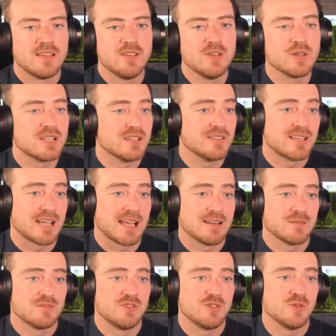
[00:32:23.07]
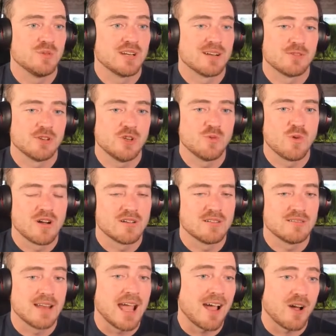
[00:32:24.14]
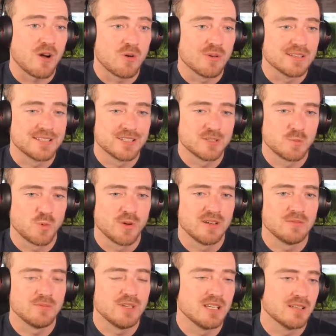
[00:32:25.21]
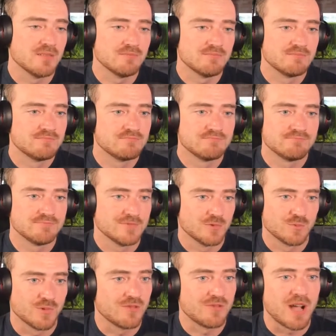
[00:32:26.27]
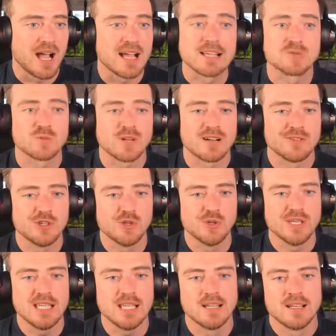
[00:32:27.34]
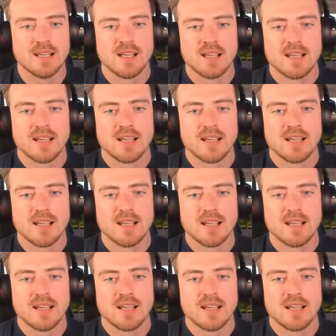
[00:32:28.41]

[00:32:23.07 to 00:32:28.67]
You can kind of do whatever you want now. At this point, we can revise whatever you need.